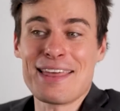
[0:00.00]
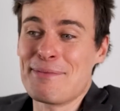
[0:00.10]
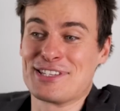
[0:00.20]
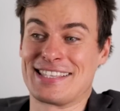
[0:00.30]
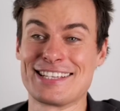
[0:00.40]

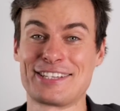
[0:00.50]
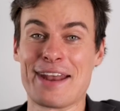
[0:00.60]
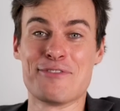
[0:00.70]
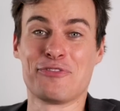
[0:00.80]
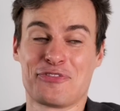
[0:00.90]
that was the
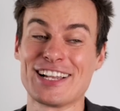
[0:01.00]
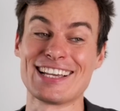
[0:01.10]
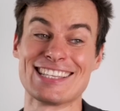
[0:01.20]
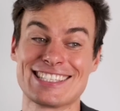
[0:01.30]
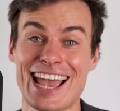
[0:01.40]
general
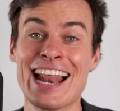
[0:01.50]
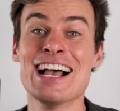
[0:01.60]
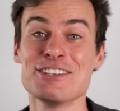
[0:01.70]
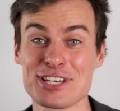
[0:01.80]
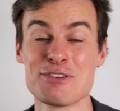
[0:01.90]
feeling of the
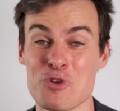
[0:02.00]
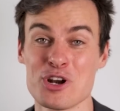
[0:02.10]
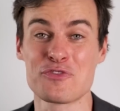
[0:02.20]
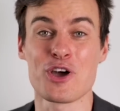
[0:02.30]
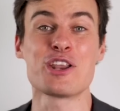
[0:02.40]
state. She
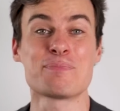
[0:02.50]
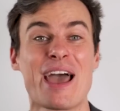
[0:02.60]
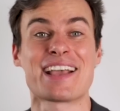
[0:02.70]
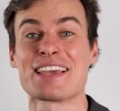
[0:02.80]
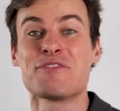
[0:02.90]
would have got it
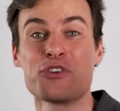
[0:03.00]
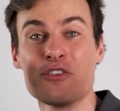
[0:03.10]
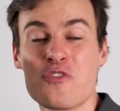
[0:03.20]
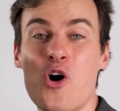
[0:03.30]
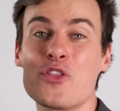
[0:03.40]
back in for
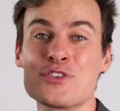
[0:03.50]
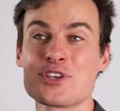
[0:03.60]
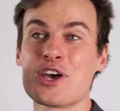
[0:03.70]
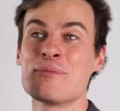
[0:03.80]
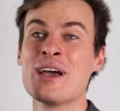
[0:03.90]
a fourth
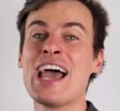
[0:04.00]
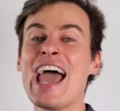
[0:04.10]
term.